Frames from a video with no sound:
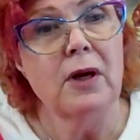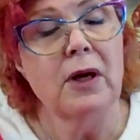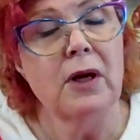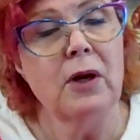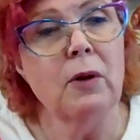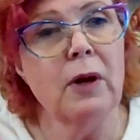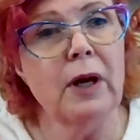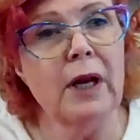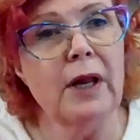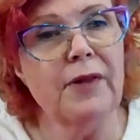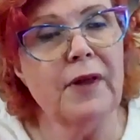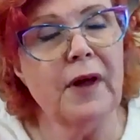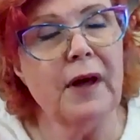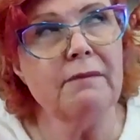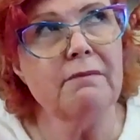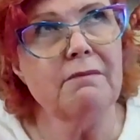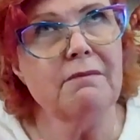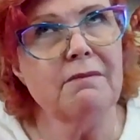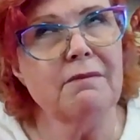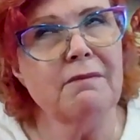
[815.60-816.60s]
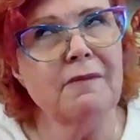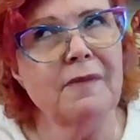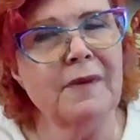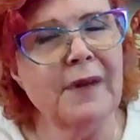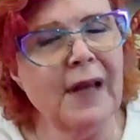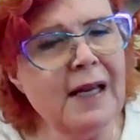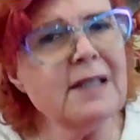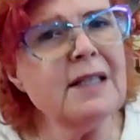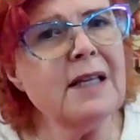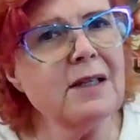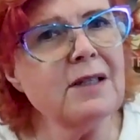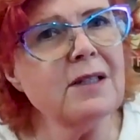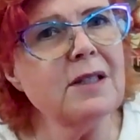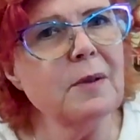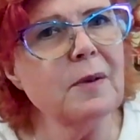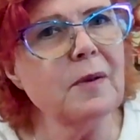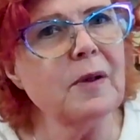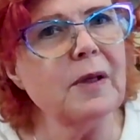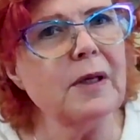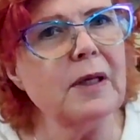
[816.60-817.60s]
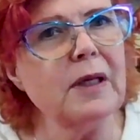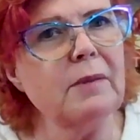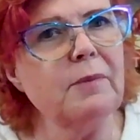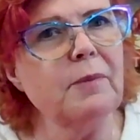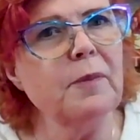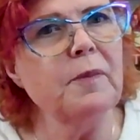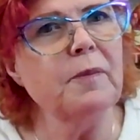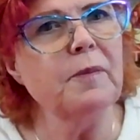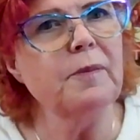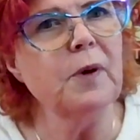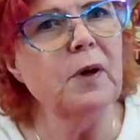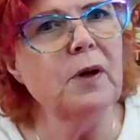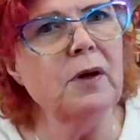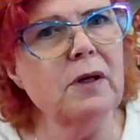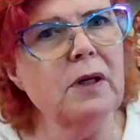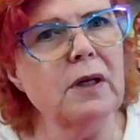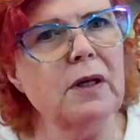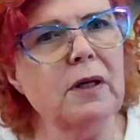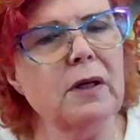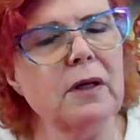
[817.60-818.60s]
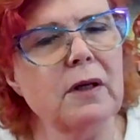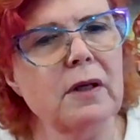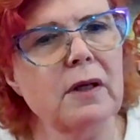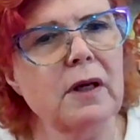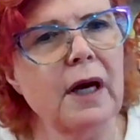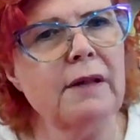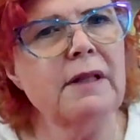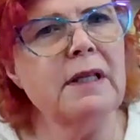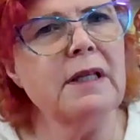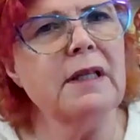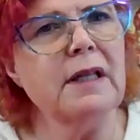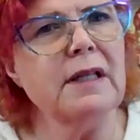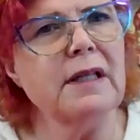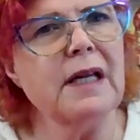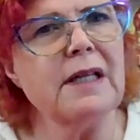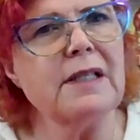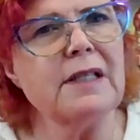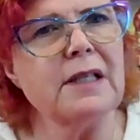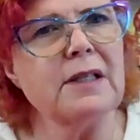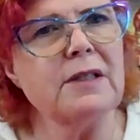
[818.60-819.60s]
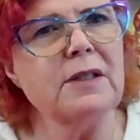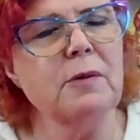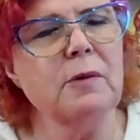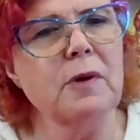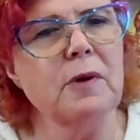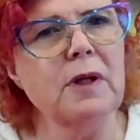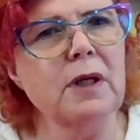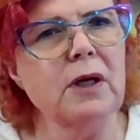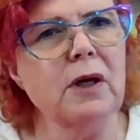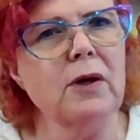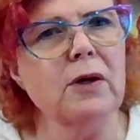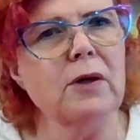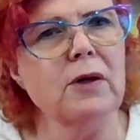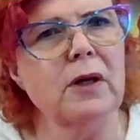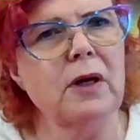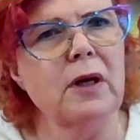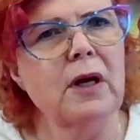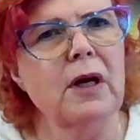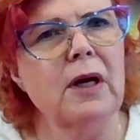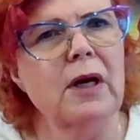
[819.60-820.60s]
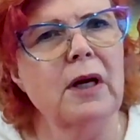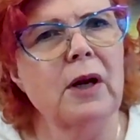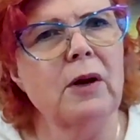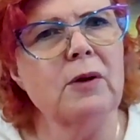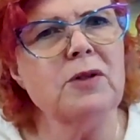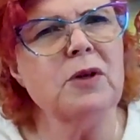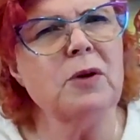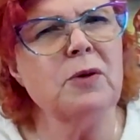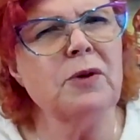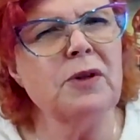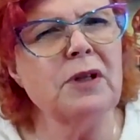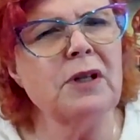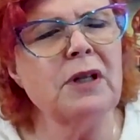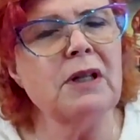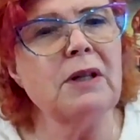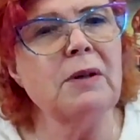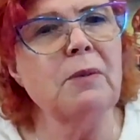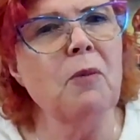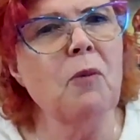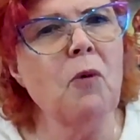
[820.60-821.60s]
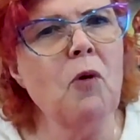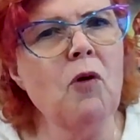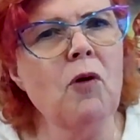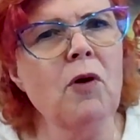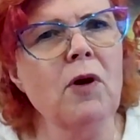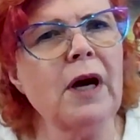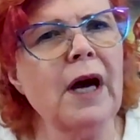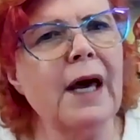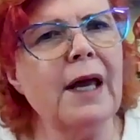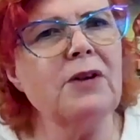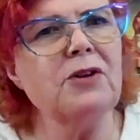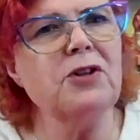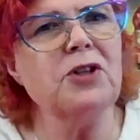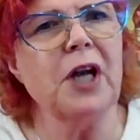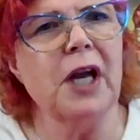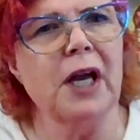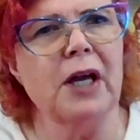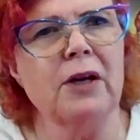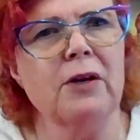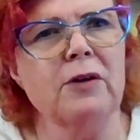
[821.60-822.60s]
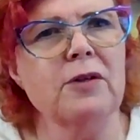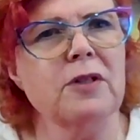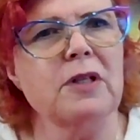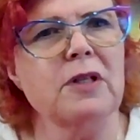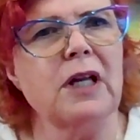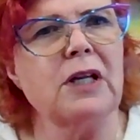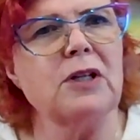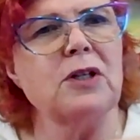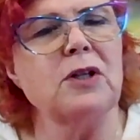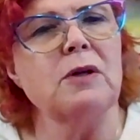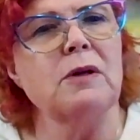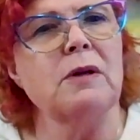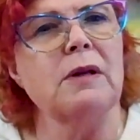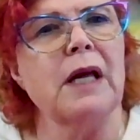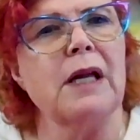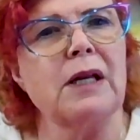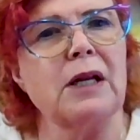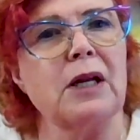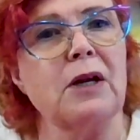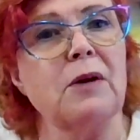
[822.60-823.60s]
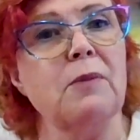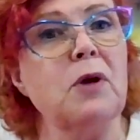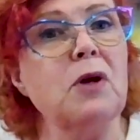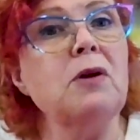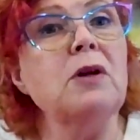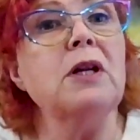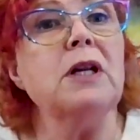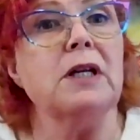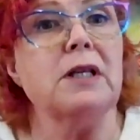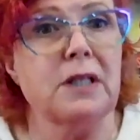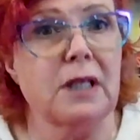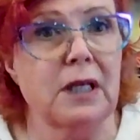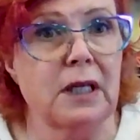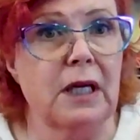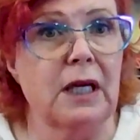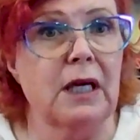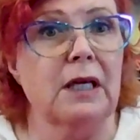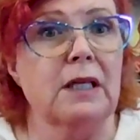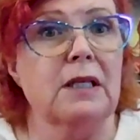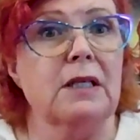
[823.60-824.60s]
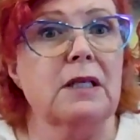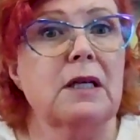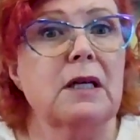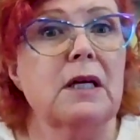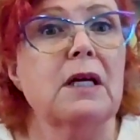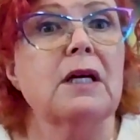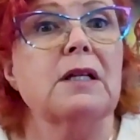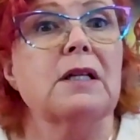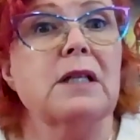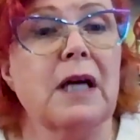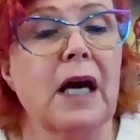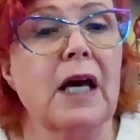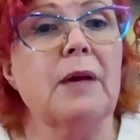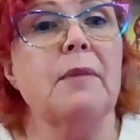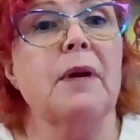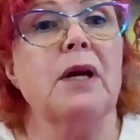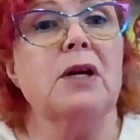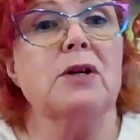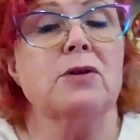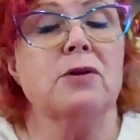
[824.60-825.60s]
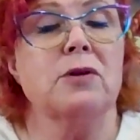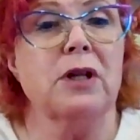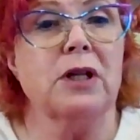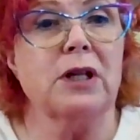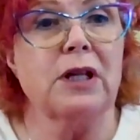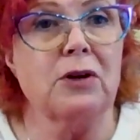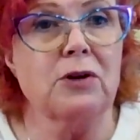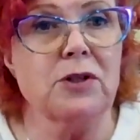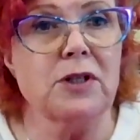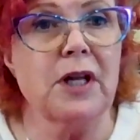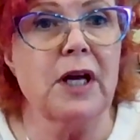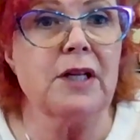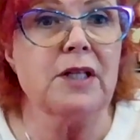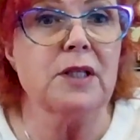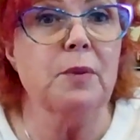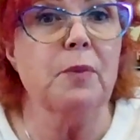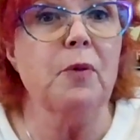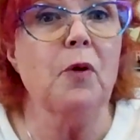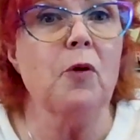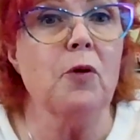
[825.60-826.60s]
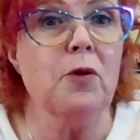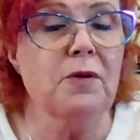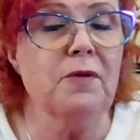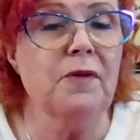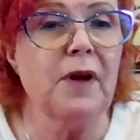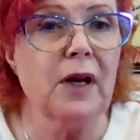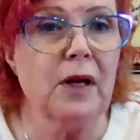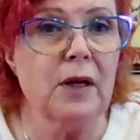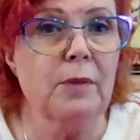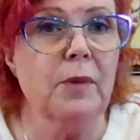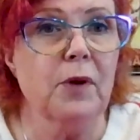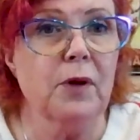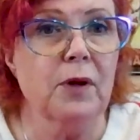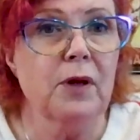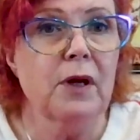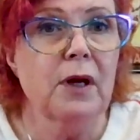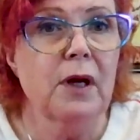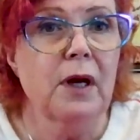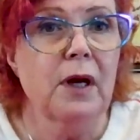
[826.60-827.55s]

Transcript: you know, and I thought that's actually really good. I think that that's actually really good. You know, so the more kind of channels that communities can hit to kind of make sure that there's that support available.